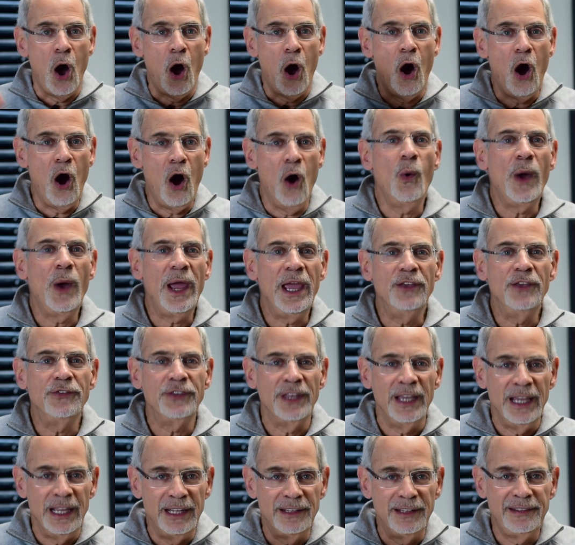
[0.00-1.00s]
Always
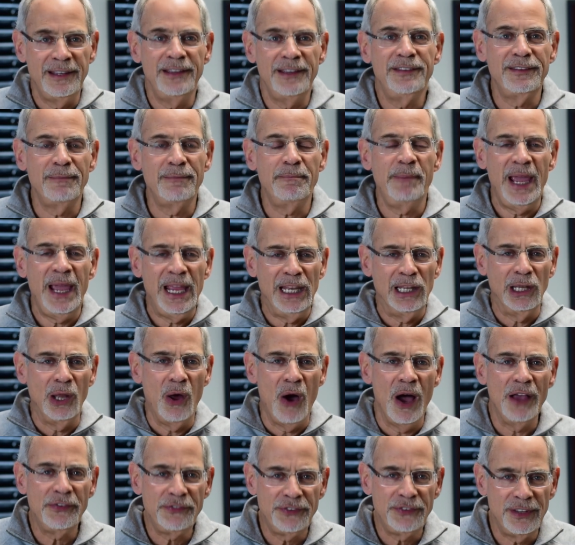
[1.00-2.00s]
anticipate
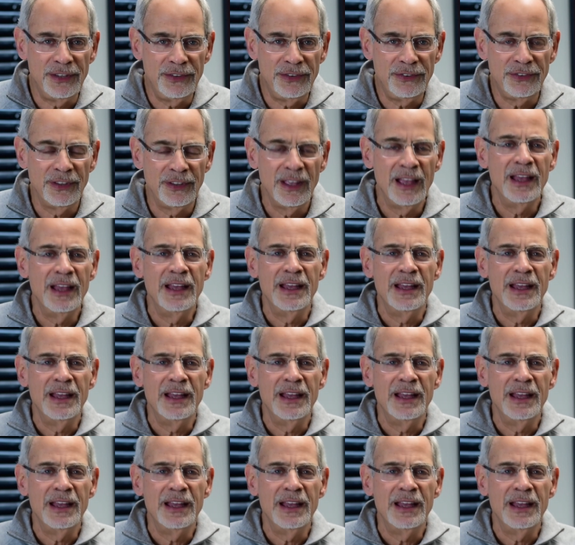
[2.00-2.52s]
losses,